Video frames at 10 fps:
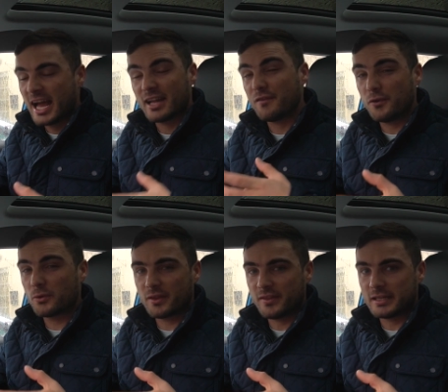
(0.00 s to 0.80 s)
and a few
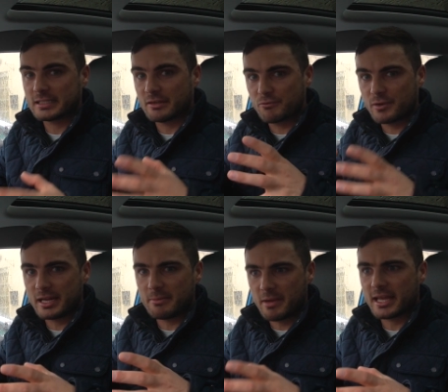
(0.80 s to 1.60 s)
other things that
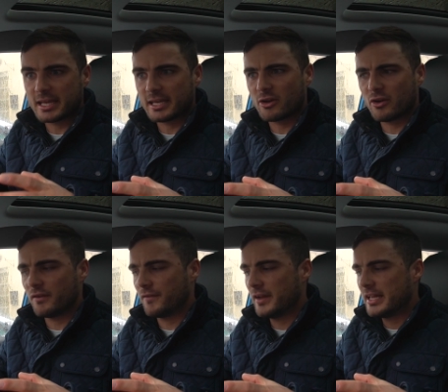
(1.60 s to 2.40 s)
really make it kind
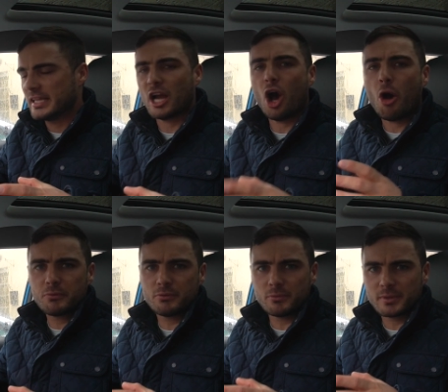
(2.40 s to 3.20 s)
of the
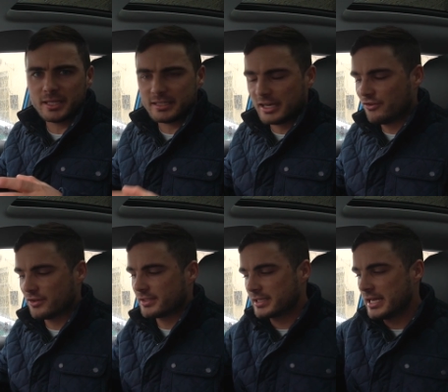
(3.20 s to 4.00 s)
optimum
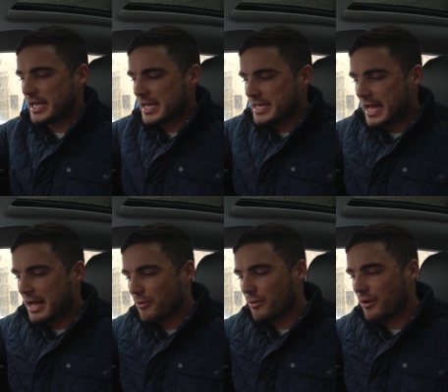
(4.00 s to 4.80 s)
conditions.
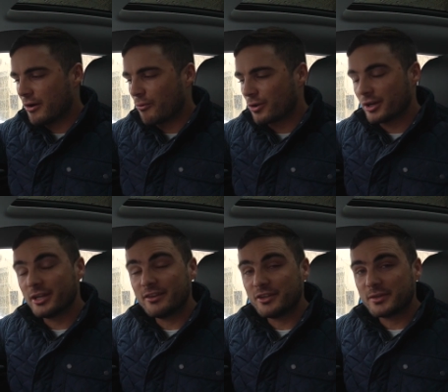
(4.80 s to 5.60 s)
Now what I'm
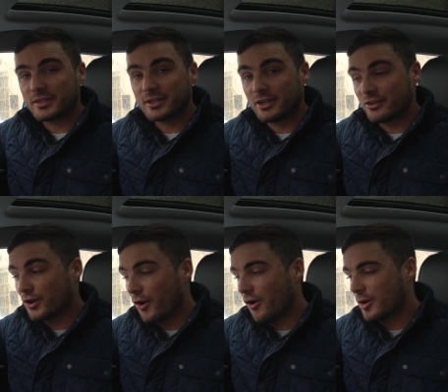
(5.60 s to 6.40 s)
going to do is I'm going to
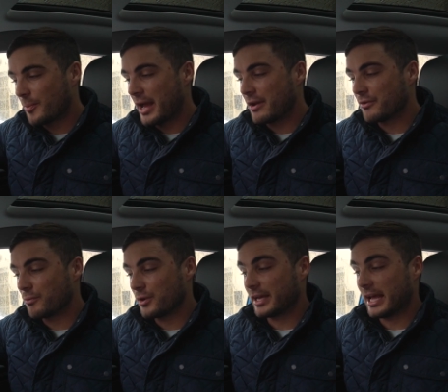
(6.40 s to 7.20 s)
talk about
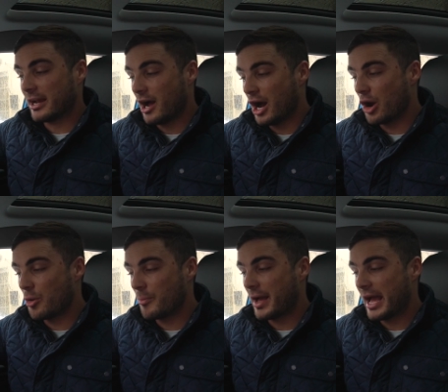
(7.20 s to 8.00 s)
when I get
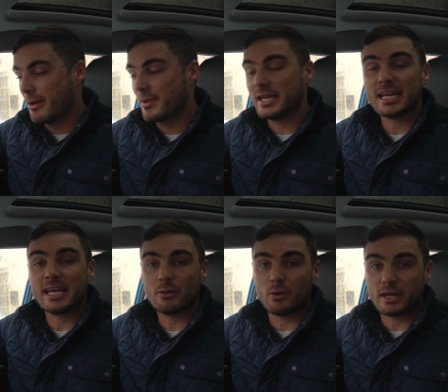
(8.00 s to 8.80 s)
home how many
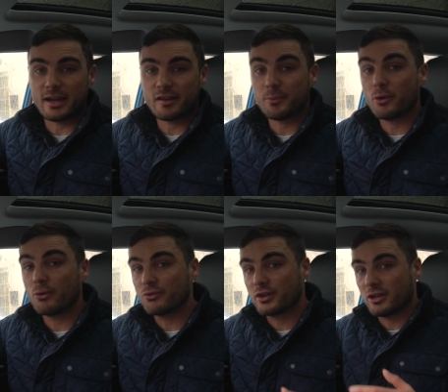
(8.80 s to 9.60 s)
kilowatt hours per
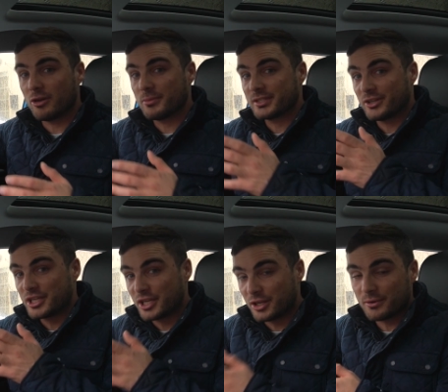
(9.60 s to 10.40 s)
100 kilometers I
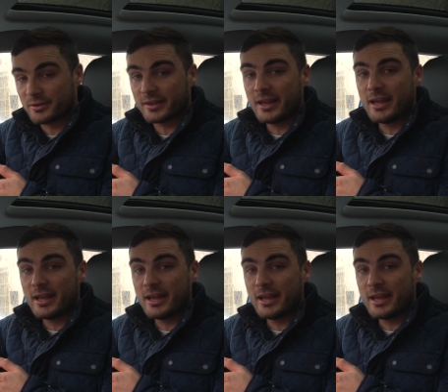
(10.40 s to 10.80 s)
use